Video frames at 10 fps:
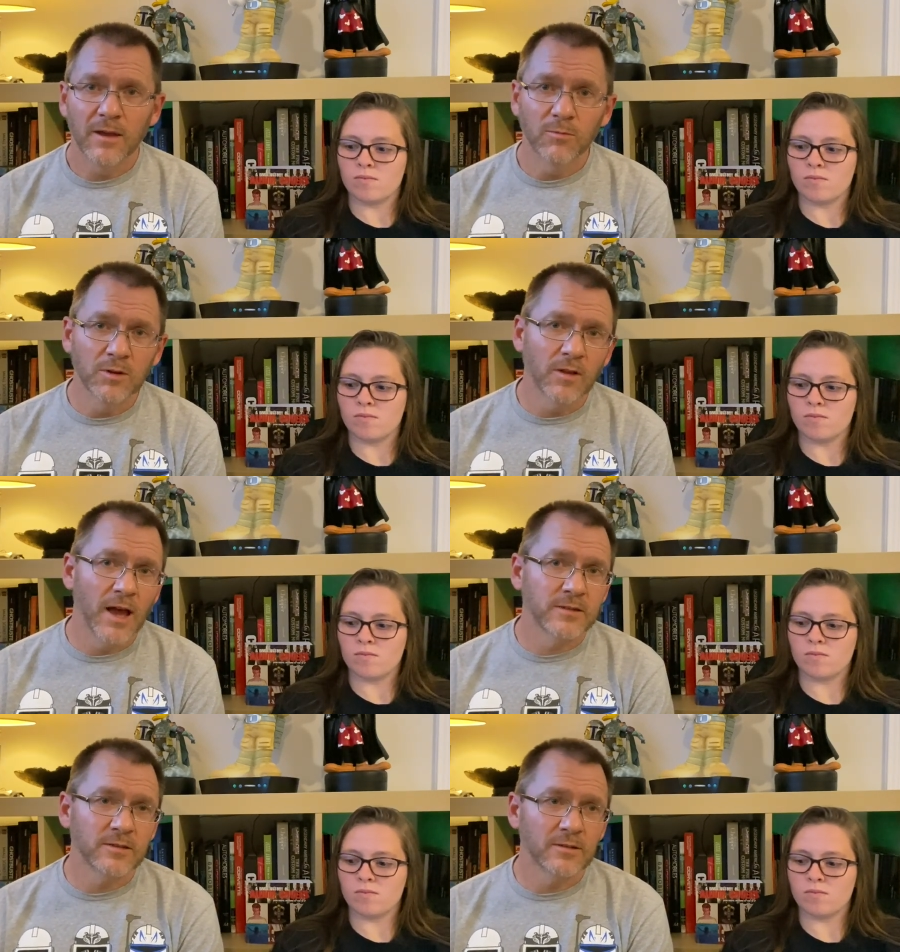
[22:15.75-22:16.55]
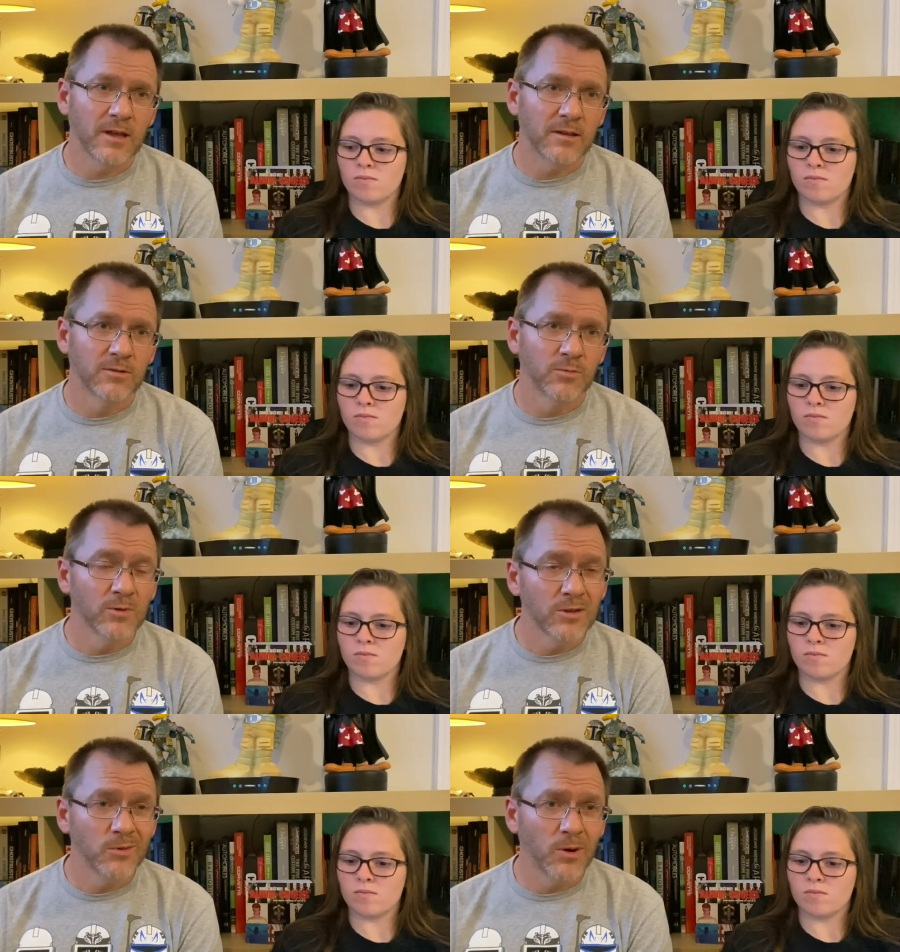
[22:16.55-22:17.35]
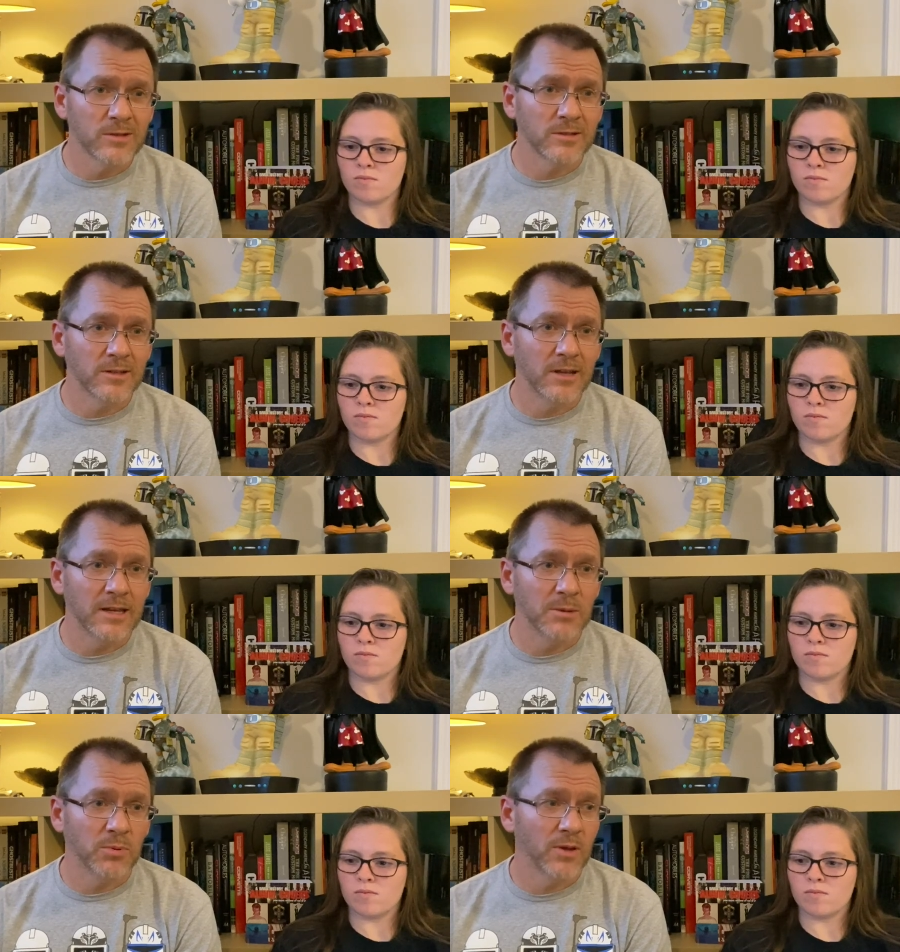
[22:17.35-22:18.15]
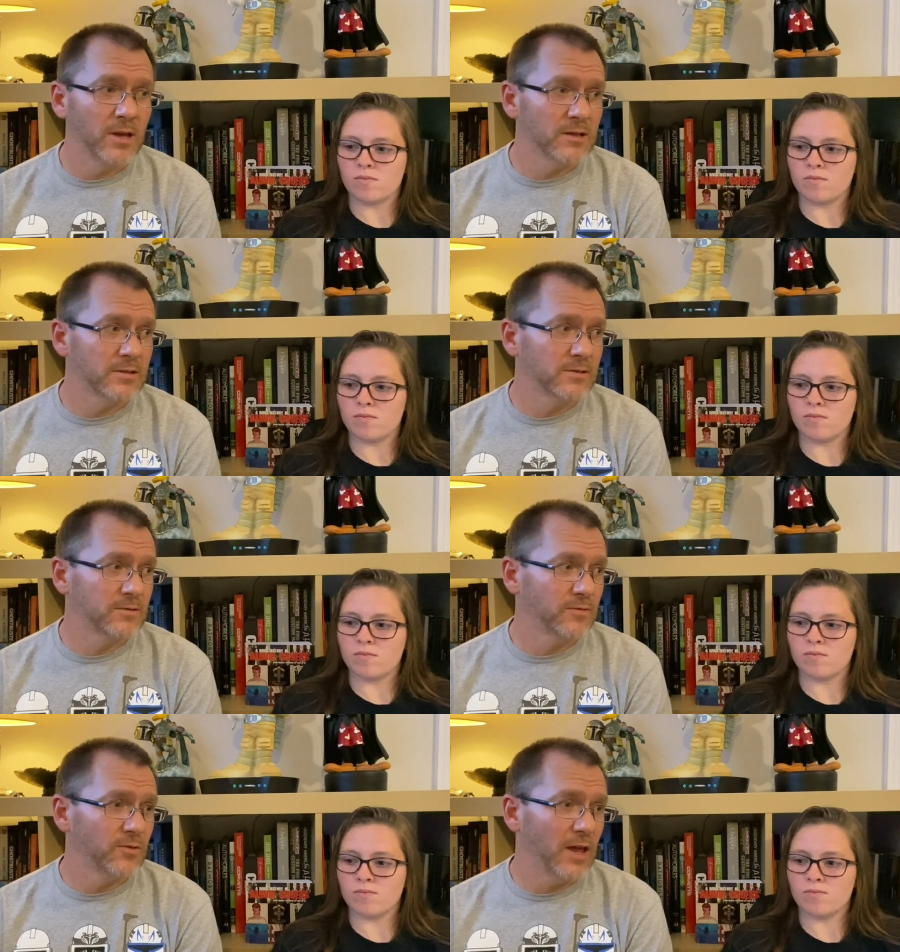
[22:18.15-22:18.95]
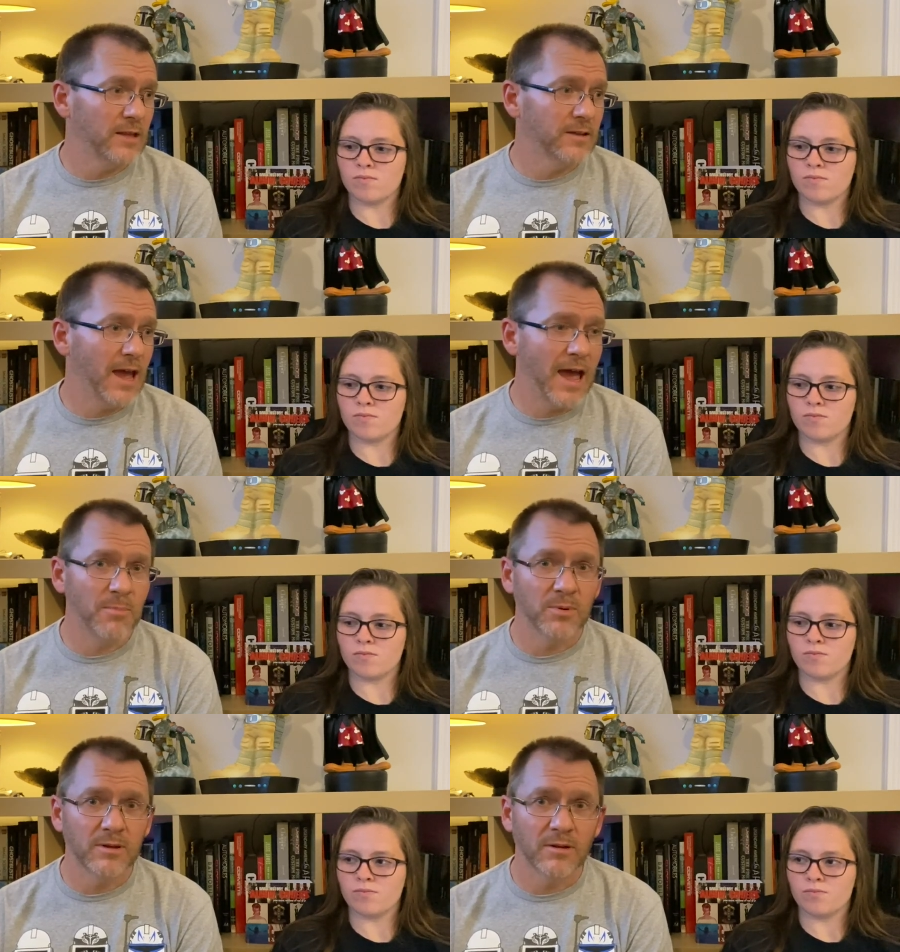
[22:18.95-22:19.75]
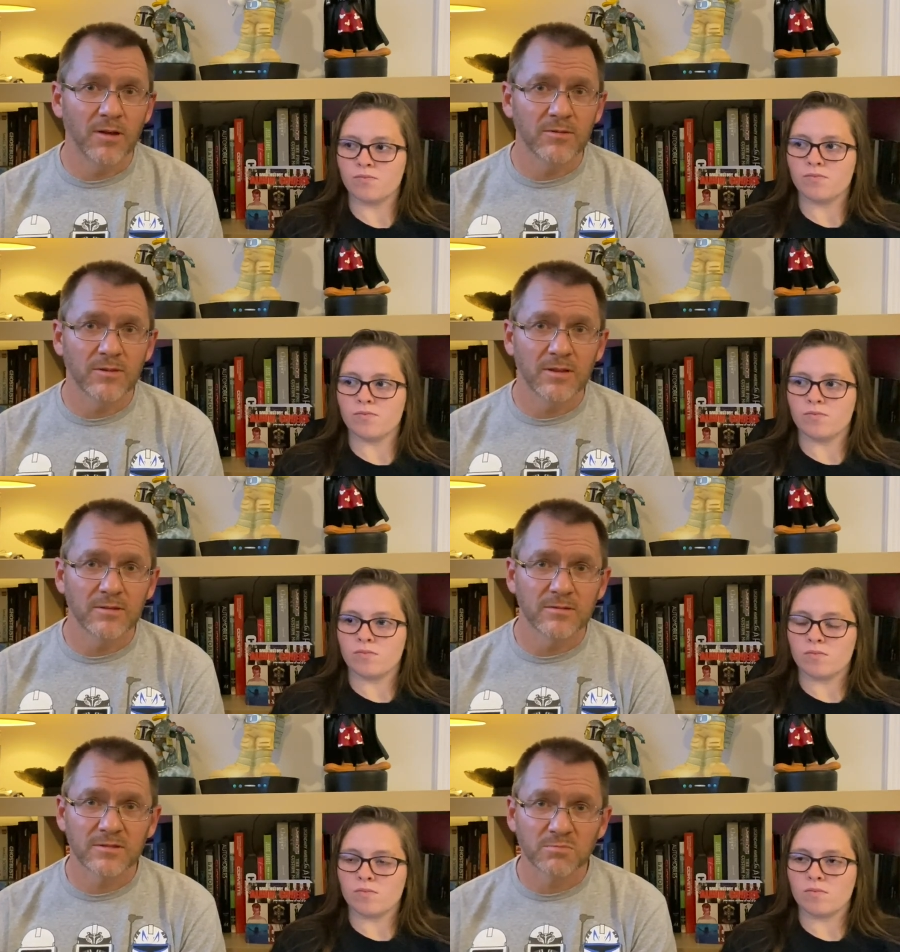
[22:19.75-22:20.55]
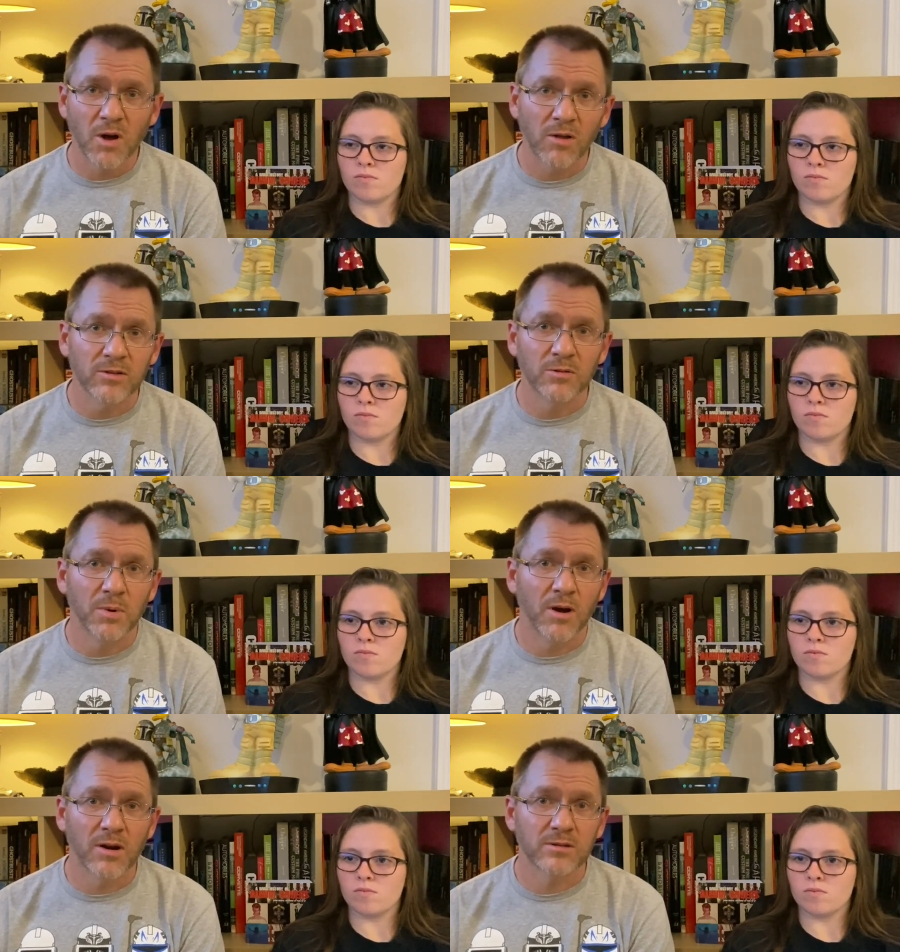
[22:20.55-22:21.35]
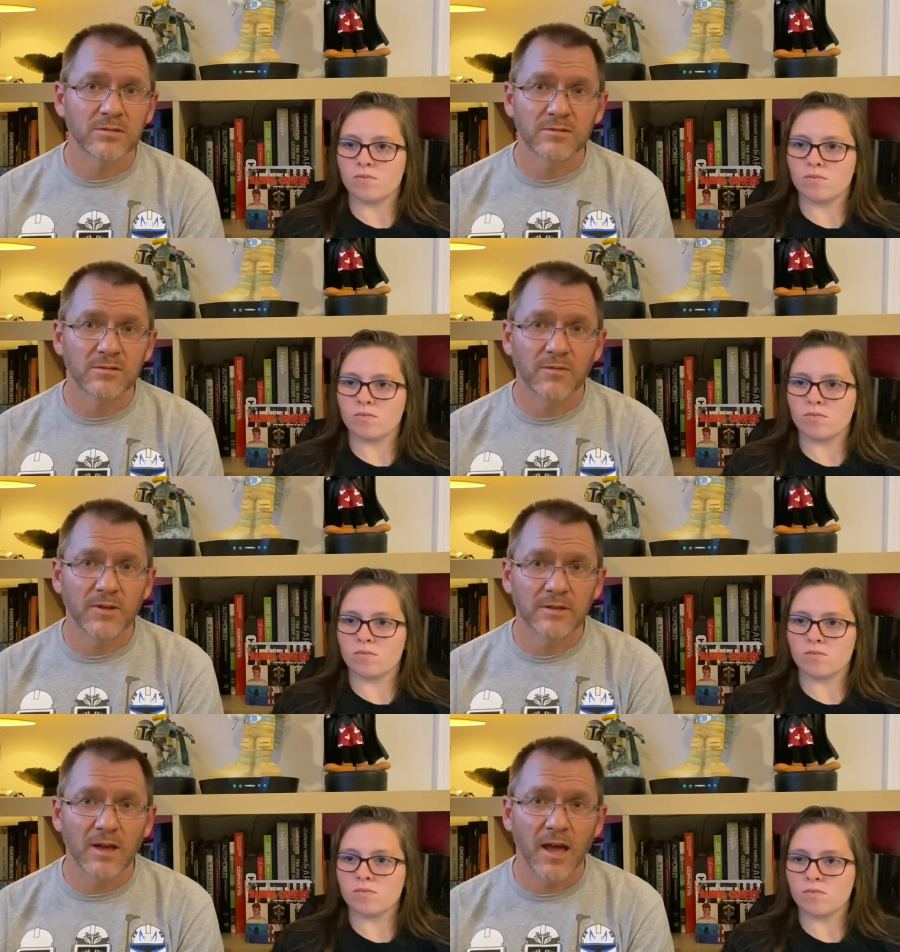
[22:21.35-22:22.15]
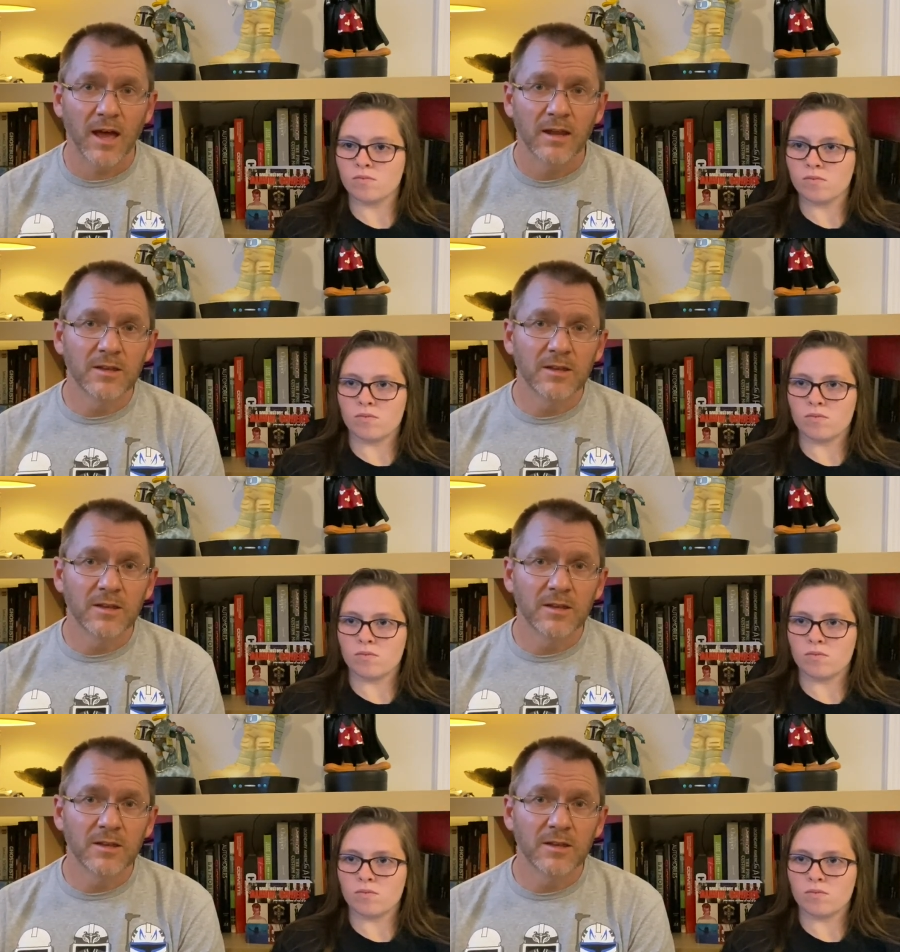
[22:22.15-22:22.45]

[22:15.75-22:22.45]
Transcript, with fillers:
Speaker 1: and realizing that there really wasn't any place for that to happen other than these small little parks and stuff like that.